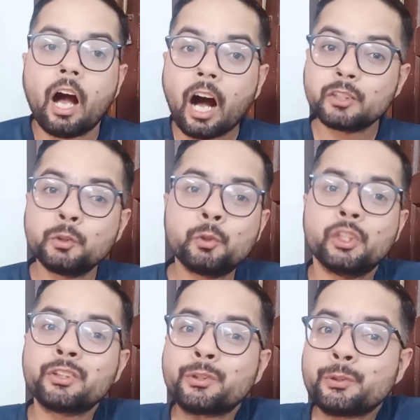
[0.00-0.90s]
Are you
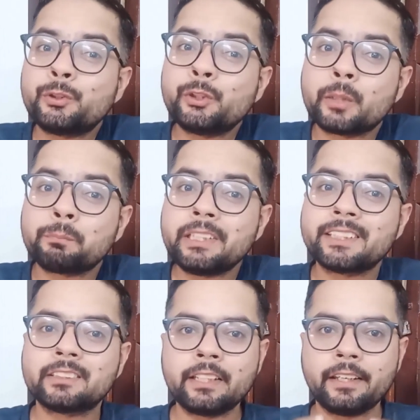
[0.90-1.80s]
going to do your
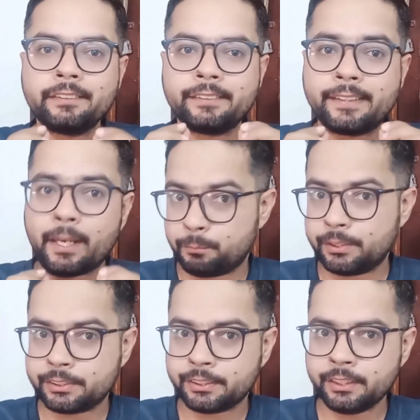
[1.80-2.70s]
PhD in
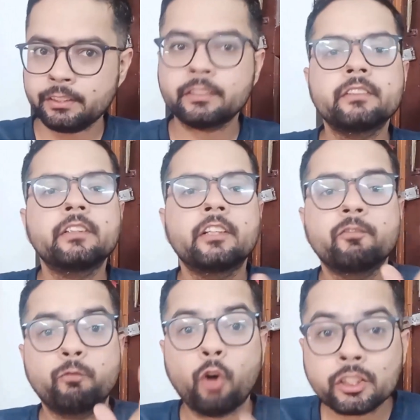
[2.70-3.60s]
chemistry?
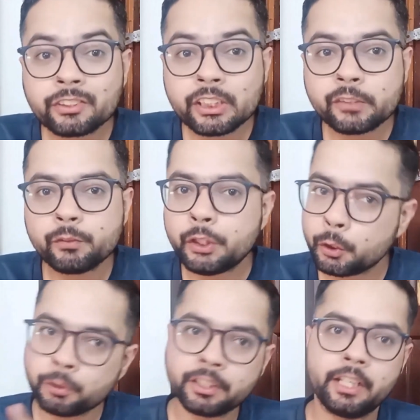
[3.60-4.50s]
Watch this
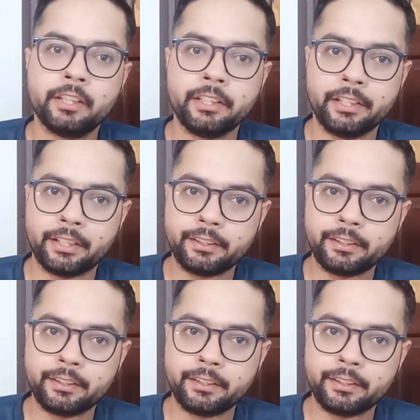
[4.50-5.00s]
video till the